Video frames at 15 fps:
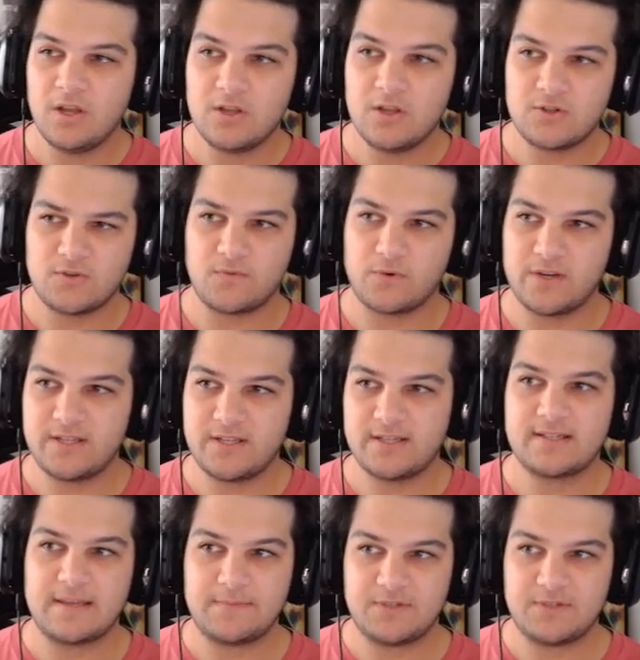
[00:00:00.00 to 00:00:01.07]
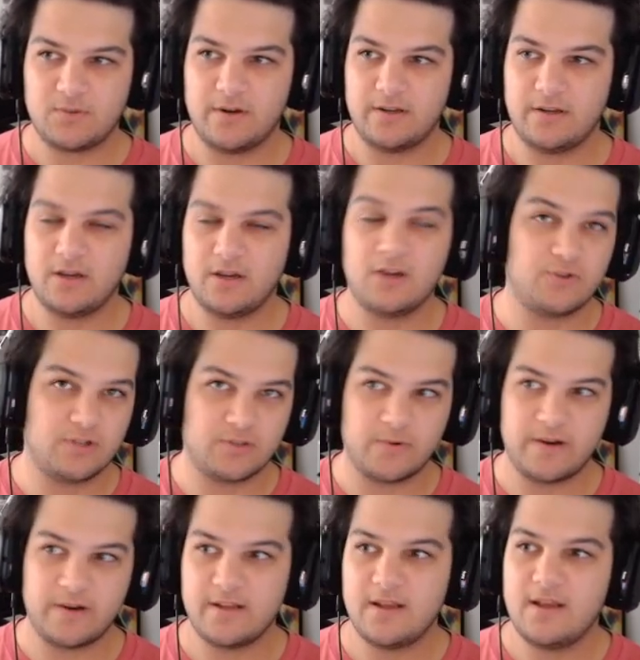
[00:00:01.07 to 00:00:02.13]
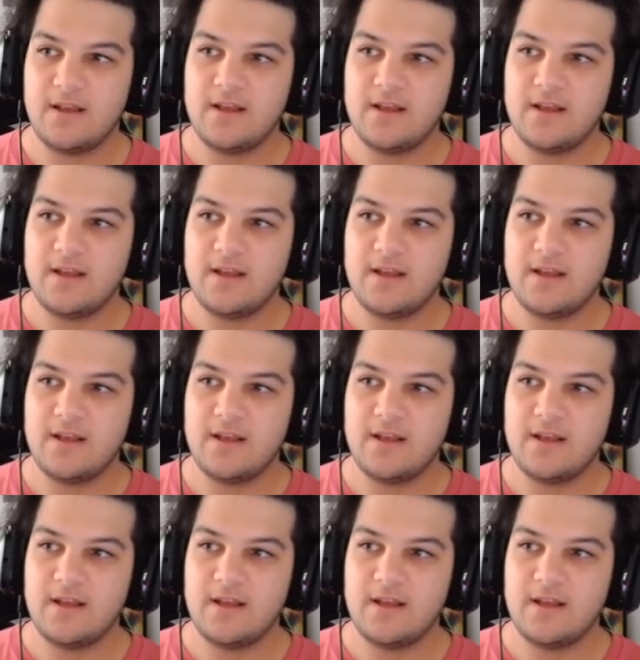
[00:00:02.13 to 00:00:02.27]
So 46 times 20, 120.